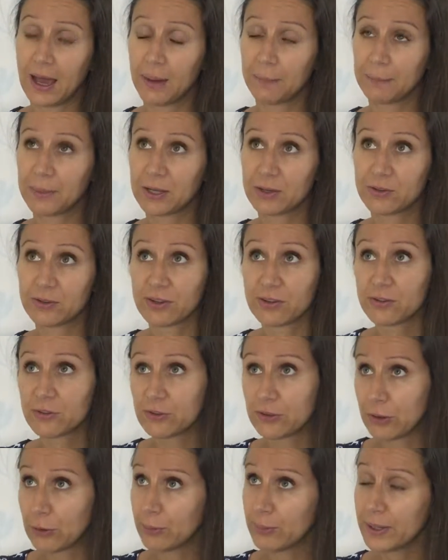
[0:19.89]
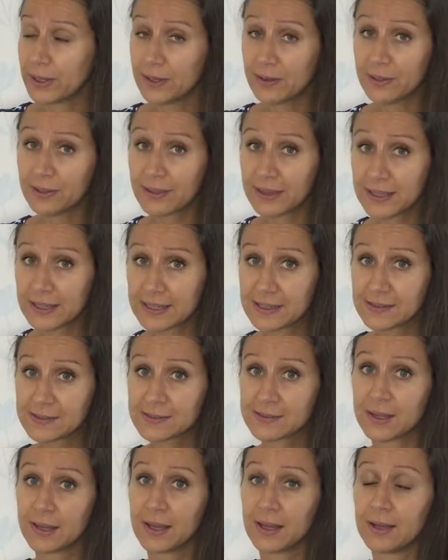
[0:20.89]
because there's so many
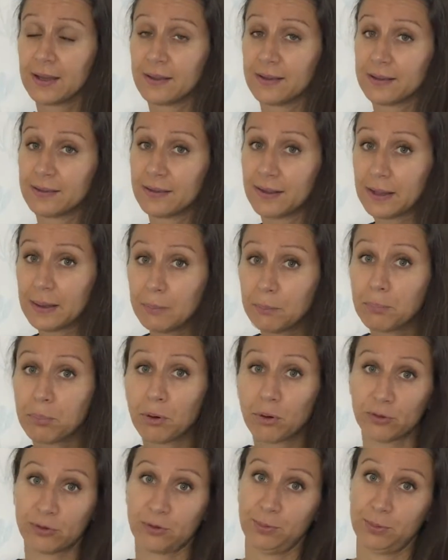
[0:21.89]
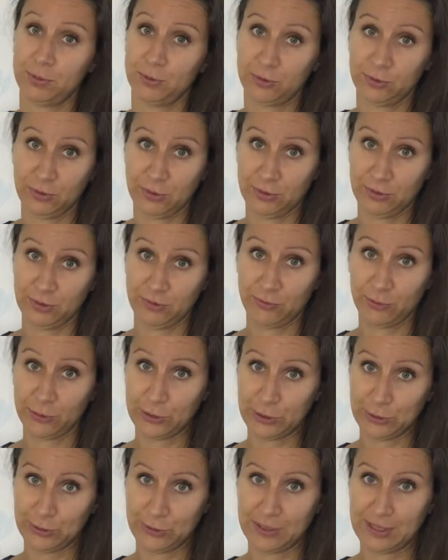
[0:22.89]
things, it's impossible for
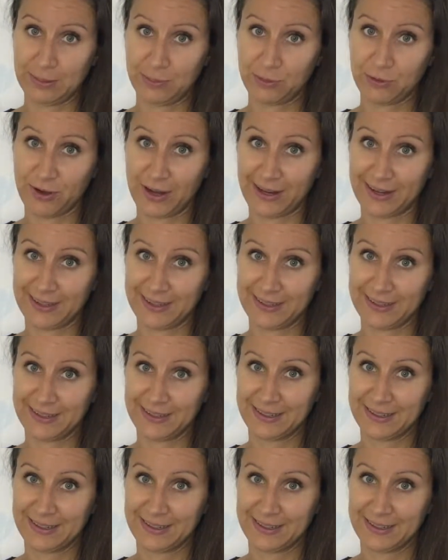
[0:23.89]
you to keep track.